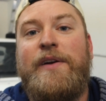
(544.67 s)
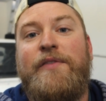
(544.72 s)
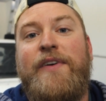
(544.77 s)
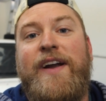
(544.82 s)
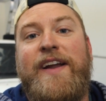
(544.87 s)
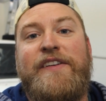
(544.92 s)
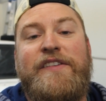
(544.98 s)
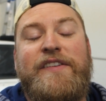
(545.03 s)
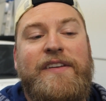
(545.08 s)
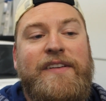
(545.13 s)

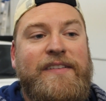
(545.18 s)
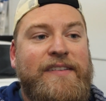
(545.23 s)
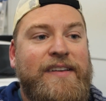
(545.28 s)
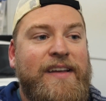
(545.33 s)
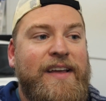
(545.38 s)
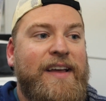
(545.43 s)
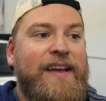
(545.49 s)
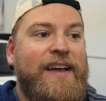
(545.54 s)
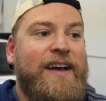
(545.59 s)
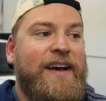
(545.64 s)
wrenches.
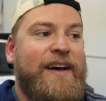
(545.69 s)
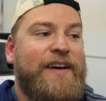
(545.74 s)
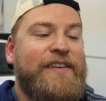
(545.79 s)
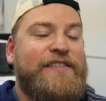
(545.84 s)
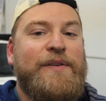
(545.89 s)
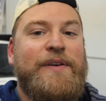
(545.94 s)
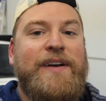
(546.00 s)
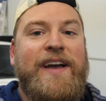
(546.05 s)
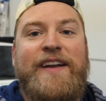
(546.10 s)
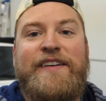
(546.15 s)

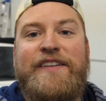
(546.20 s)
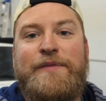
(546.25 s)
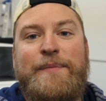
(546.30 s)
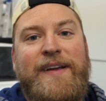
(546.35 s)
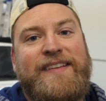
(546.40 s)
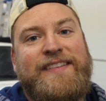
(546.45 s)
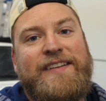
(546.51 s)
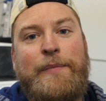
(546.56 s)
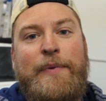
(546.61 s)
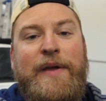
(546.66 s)
So it kind of just
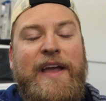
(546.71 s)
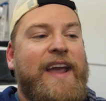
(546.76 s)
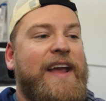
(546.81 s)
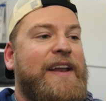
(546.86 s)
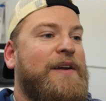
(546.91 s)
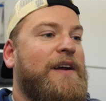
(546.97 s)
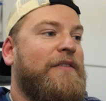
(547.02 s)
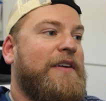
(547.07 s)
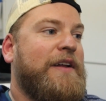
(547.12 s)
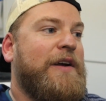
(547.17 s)
makes it a pain,
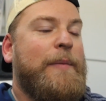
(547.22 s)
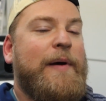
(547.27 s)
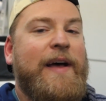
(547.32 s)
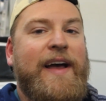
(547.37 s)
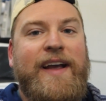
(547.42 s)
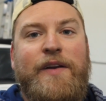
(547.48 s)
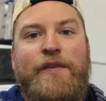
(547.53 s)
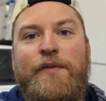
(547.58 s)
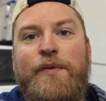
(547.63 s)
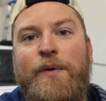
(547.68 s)
you're having to go
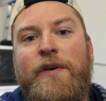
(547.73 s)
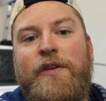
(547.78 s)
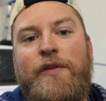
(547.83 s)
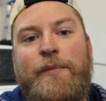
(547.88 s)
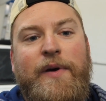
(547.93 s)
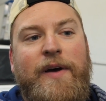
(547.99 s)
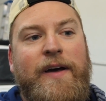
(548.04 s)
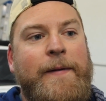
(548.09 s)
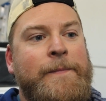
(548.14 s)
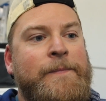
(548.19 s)
back and forth,
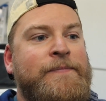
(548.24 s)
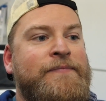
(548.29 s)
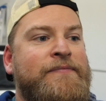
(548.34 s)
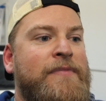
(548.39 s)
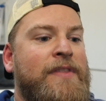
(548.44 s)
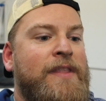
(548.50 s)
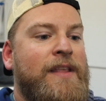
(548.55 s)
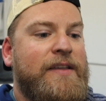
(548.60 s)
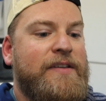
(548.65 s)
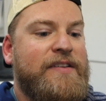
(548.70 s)
but
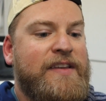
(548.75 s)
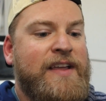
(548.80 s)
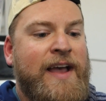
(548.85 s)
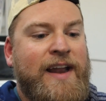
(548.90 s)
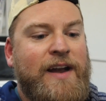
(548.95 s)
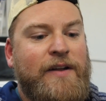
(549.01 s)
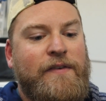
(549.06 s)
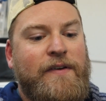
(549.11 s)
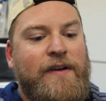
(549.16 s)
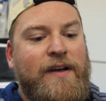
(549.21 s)
this is
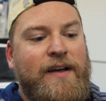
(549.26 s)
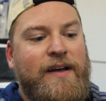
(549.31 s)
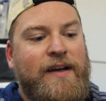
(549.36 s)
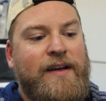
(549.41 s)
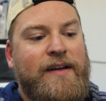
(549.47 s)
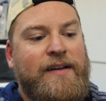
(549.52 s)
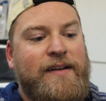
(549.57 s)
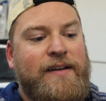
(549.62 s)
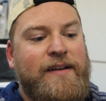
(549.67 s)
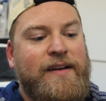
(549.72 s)
kind of
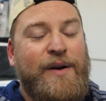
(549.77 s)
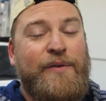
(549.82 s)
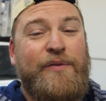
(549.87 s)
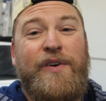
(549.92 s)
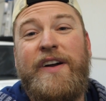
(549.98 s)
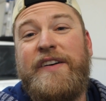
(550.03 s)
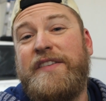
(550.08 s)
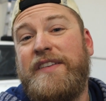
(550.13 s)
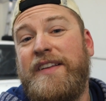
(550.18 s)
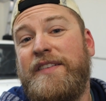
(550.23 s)
a
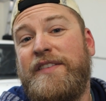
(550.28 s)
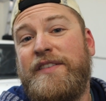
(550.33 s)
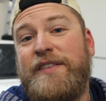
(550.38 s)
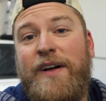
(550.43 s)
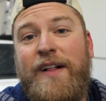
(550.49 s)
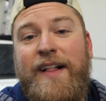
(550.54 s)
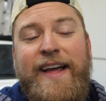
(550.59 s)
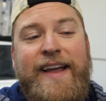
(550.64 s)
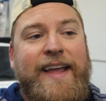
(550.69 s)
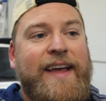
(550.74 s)
rushed
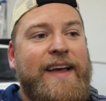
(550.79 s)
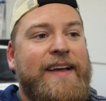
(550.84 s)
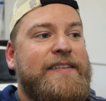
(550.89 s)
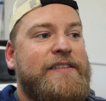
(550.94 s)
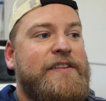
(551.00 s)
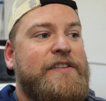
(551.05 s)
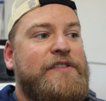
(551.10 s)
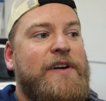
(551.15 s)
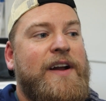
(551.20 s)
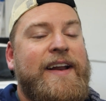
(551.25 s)
install, I guess,
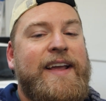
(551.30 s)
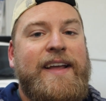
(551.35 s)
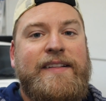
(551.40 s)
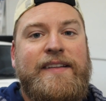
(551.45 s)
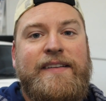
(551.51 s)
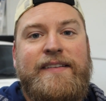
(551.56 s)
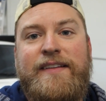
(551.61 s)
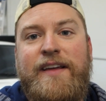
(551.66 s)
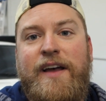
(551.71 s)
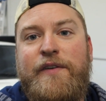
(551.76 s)
just trying to get
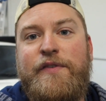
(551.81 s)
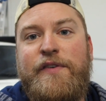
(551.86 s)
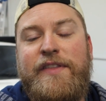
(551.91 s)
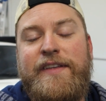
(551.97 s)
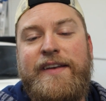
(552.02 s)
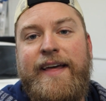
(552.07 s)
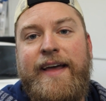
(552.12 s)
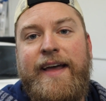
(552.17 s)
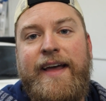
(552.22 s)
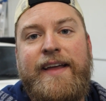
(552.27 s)
this done for the
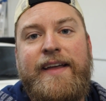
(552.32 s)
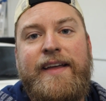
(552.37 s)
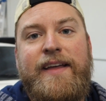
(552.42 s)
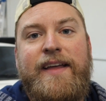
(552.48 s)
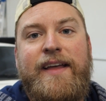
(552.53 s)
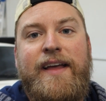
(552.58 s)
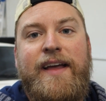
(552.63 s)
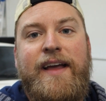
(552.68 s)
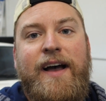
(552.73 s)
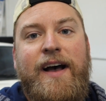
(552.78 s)
day.
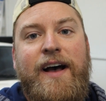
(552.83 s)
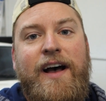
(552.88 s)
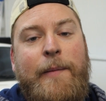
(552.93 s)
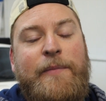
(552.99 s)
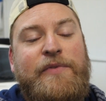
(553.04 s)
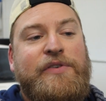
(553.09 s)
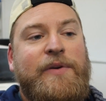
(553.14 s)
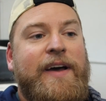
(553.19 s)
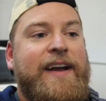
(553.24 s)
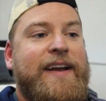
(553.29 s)

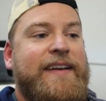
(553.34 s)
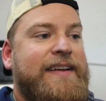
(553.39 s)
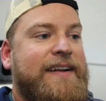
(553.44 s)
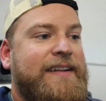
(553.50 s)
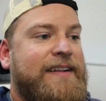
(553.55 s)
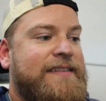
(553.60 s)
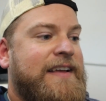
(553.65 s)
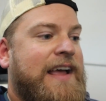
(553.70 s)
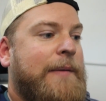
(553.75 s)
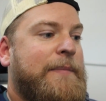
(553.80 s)
So I didn't take
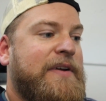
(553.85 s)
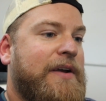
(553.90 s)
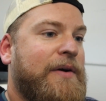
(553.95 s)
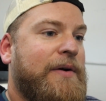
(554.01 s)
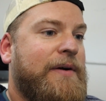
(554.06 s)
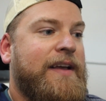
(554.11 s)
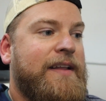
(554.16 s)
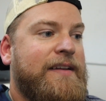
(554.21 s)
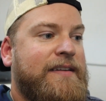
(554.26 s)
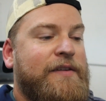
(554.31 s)
the time and
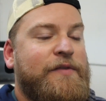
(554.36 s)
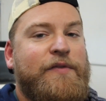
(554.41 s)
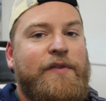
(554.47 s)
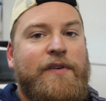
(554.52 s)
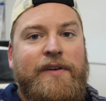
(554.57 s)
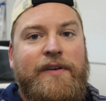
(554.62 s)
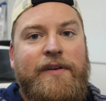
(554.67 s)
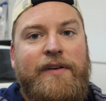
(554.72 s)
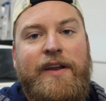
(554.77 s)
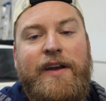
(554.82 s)
go get
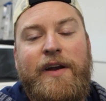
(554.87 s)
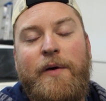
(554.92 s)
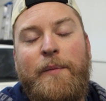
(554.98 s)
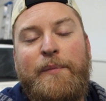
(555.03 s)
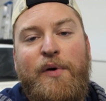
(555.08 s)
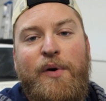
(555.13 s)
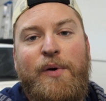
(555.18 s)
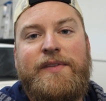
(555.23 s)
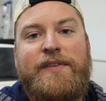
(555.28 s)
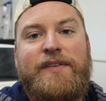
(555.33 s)
different,
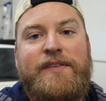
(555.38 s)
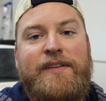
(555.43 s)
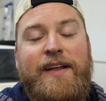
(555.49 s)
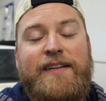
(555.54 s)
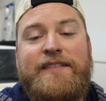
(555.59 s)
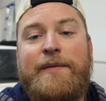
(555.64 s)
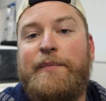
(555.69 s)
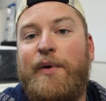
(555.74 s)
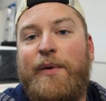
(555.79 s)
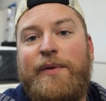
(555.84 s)
bolts,
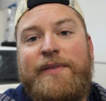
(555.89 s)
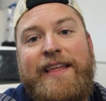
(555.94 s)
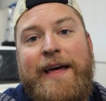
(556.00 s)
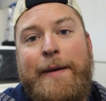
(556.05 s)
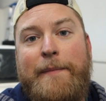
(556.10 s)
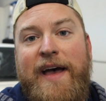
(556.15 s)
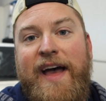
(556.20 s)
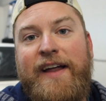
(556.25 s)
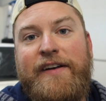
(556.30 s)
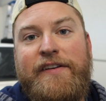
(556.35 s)
nuts and bolts
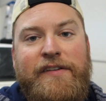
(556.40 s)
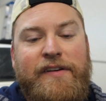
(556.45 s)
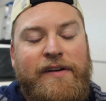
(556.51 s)
that match.